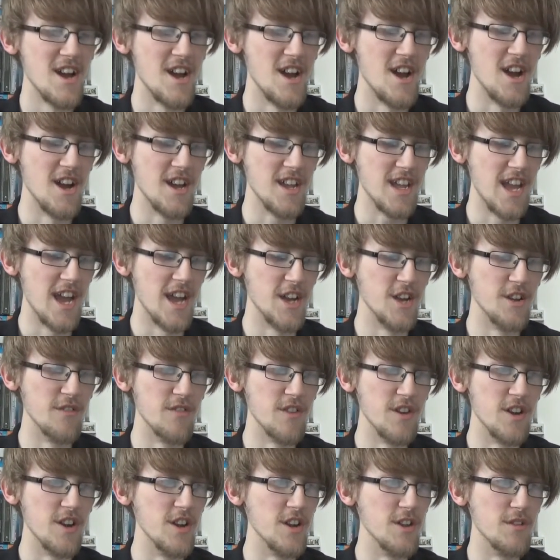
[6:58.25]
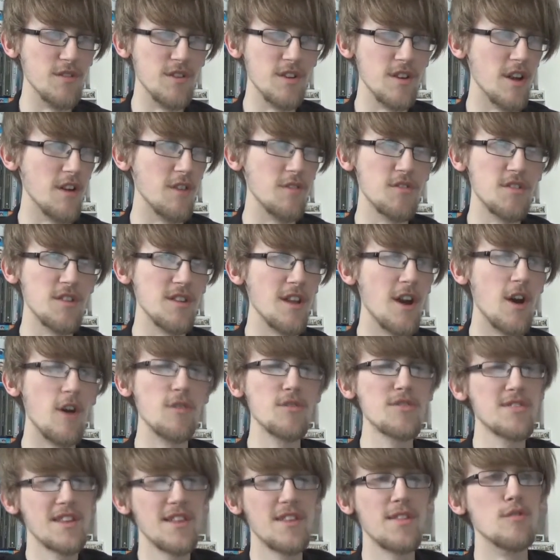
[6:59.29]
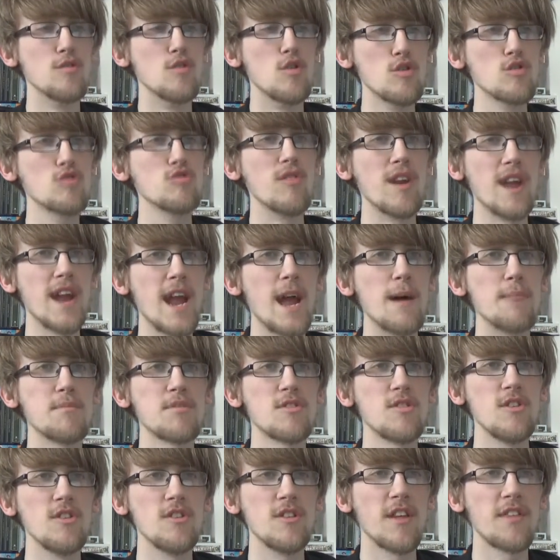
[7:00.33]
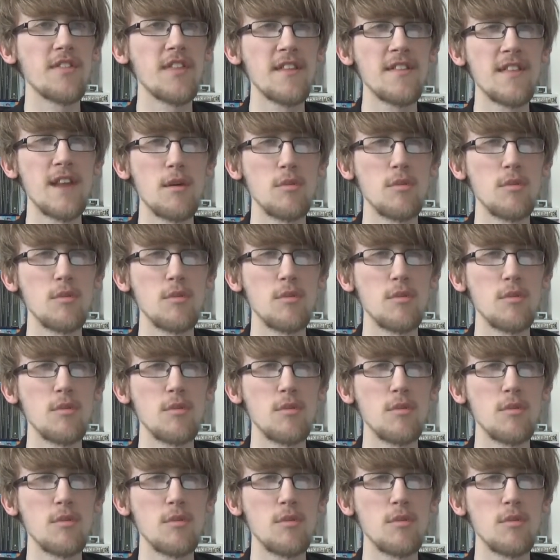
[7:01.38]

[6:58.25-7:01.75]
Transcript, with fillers: Uh, yeah, another, another, obviously, obviously they're all great episodes. I think